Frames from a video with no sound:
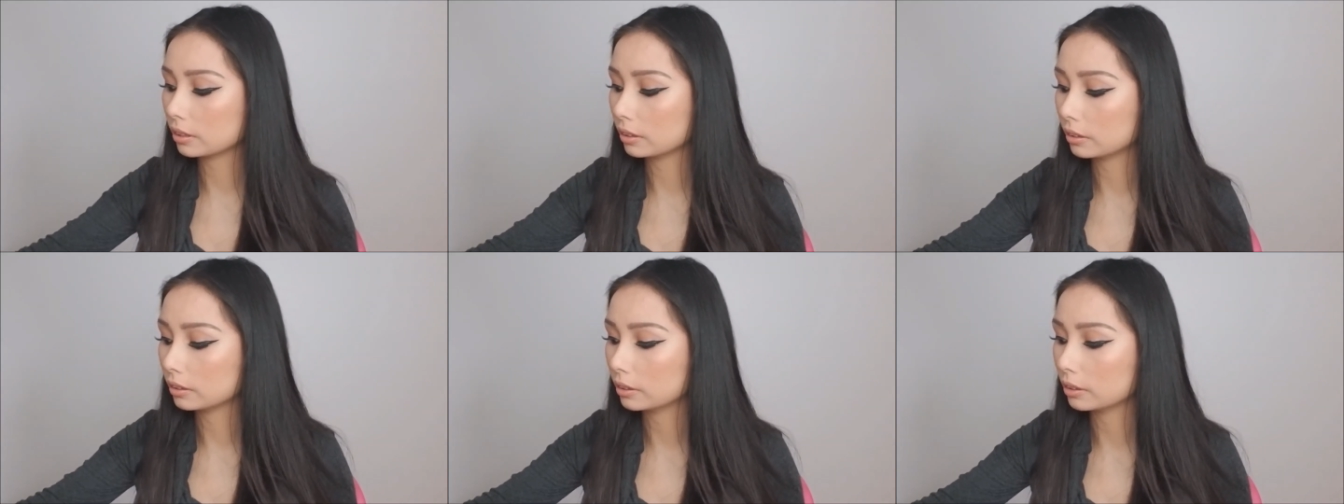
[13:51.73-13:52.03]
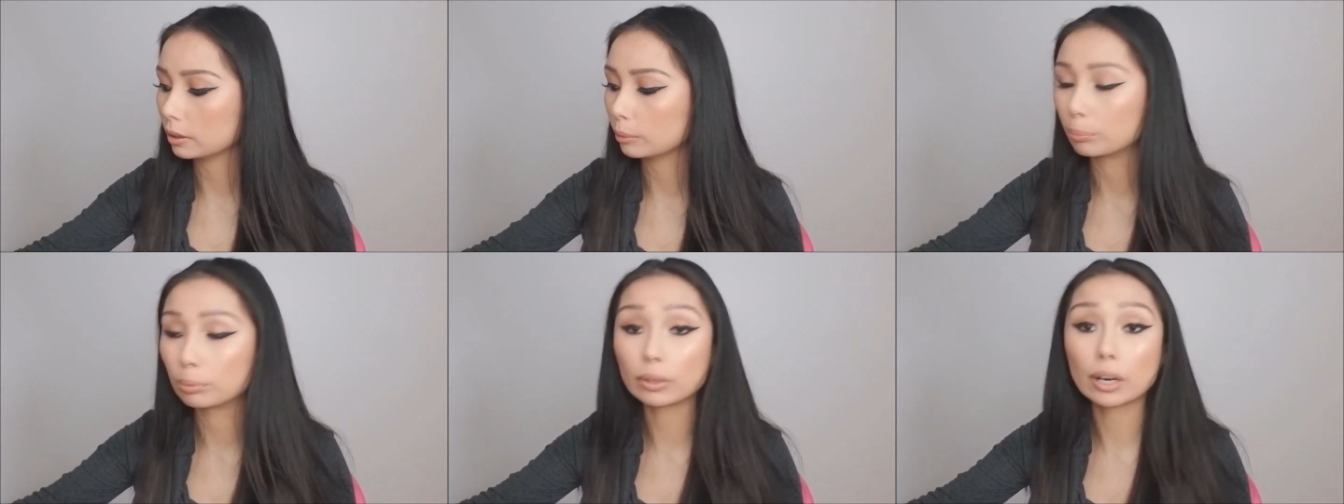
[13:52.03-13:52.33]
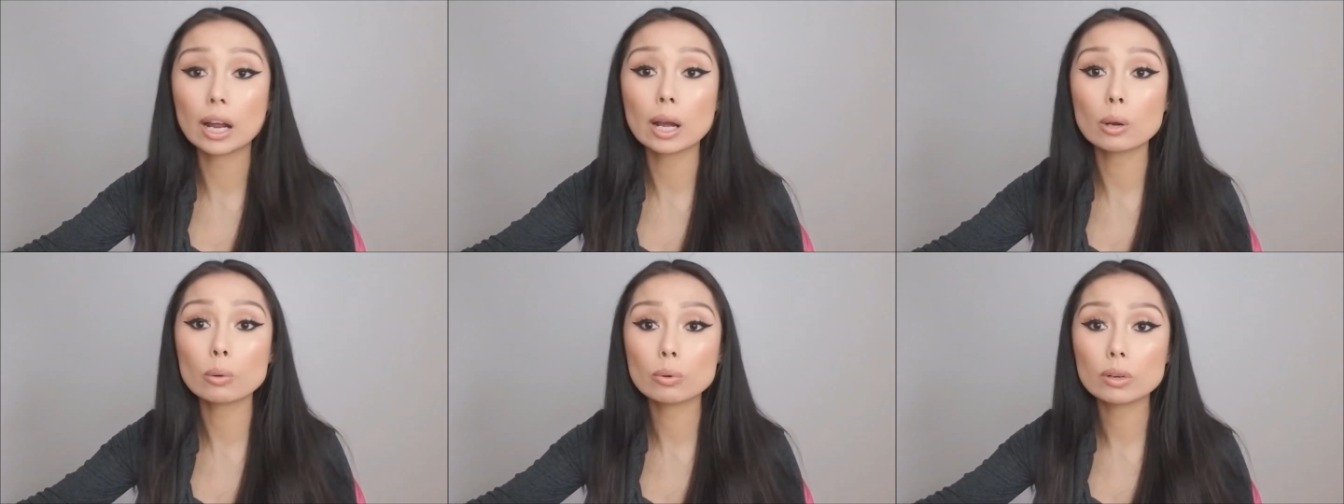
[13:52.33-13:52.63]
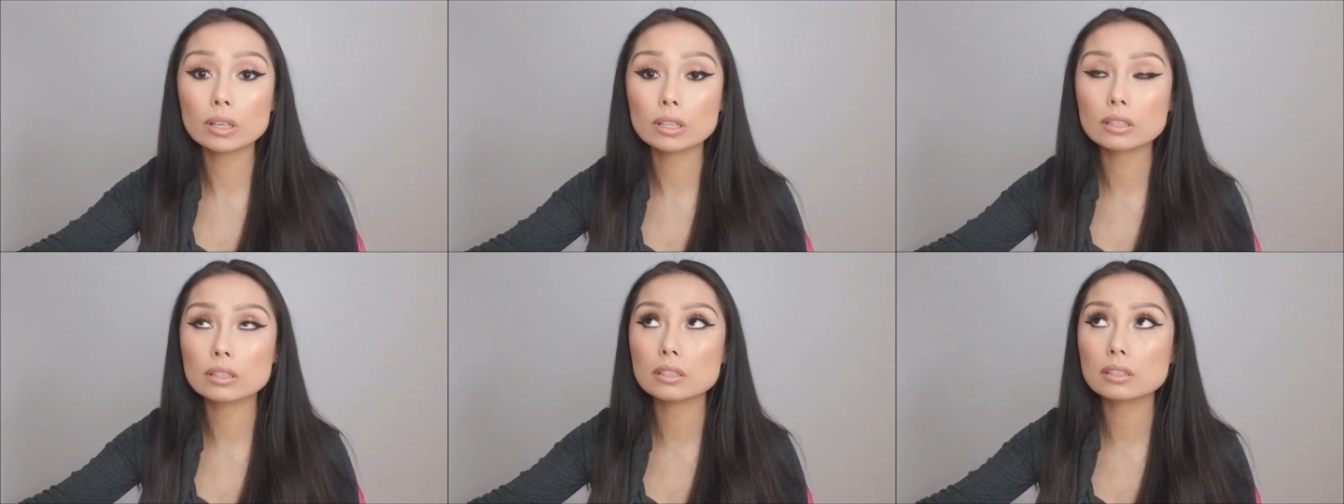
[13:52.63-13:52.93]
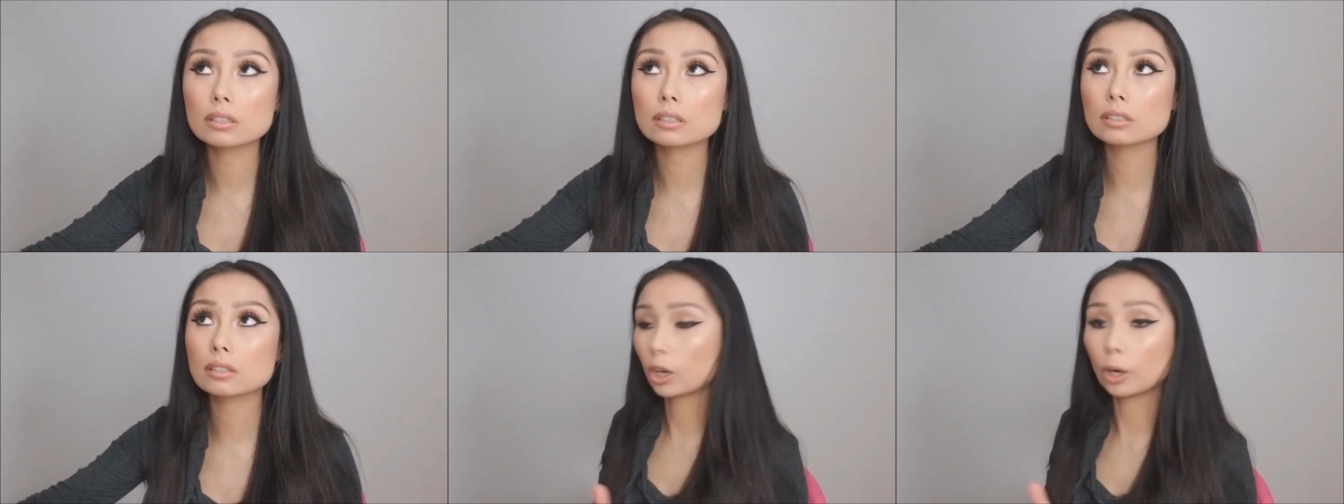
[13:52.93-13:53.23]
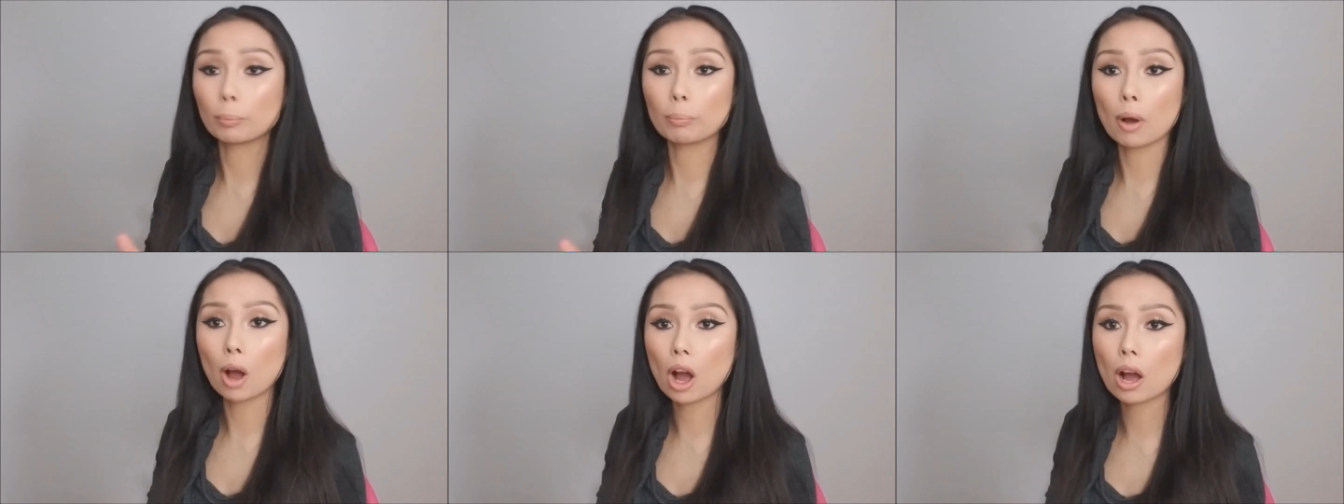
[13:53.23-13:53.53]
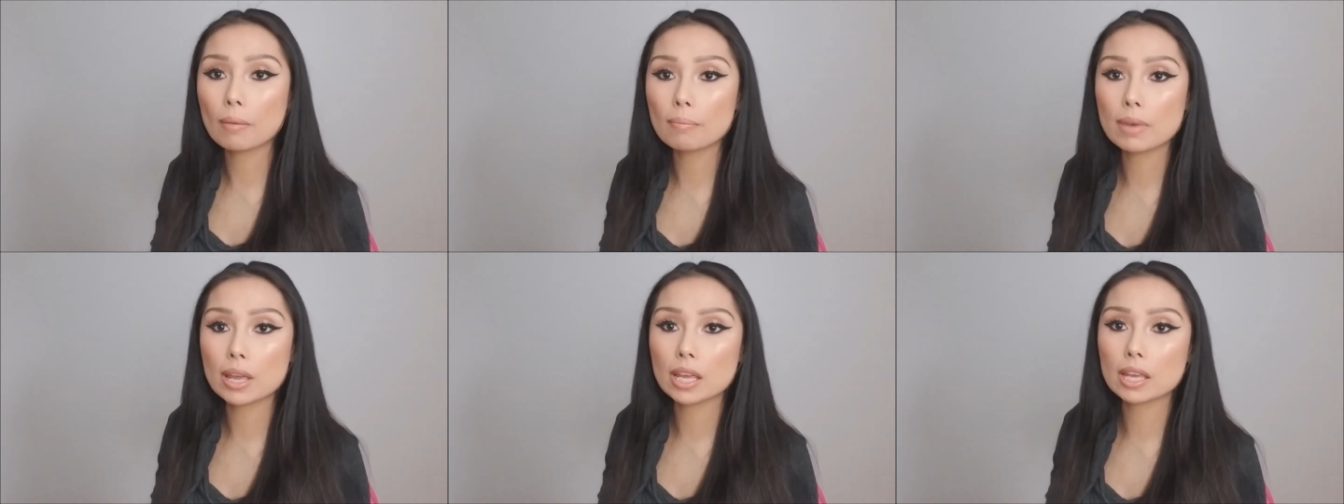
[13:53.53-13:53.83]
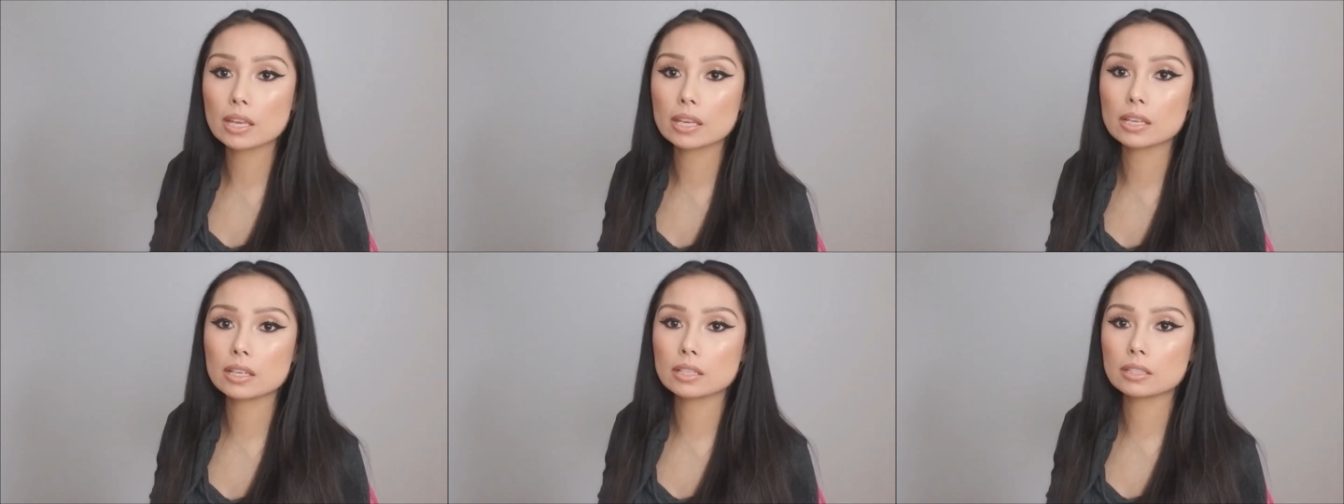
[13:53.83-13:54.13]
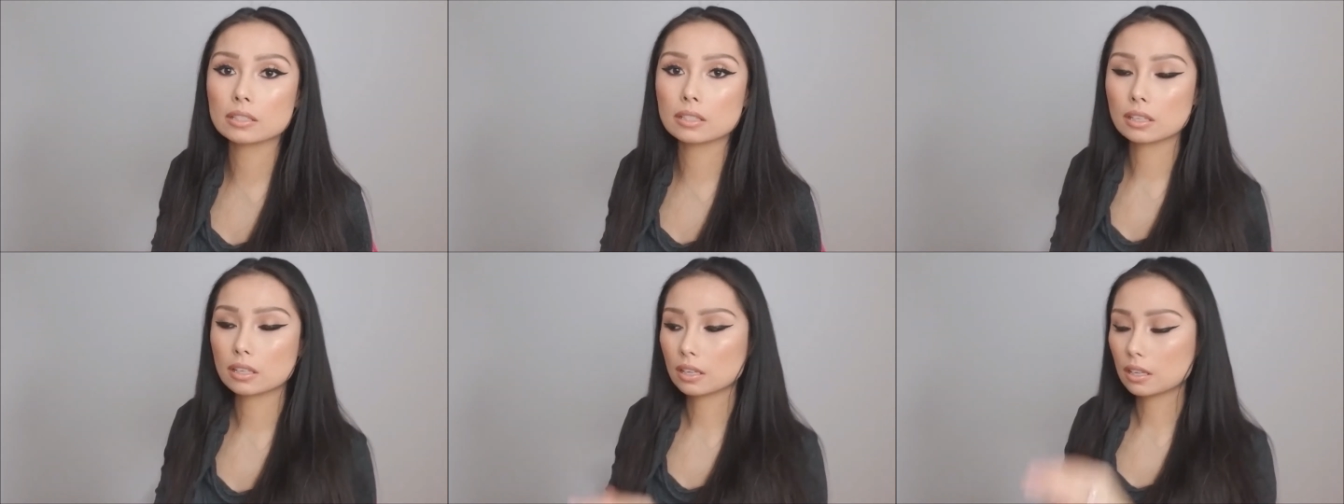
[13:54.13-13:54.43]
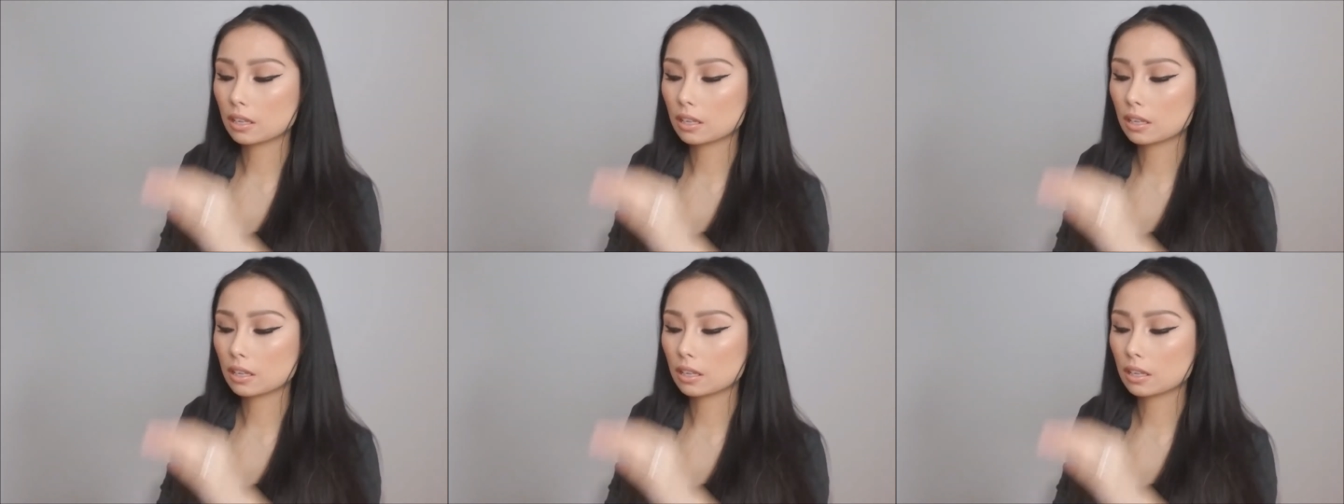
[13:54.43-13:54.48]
the Brow Wiz, her pomade,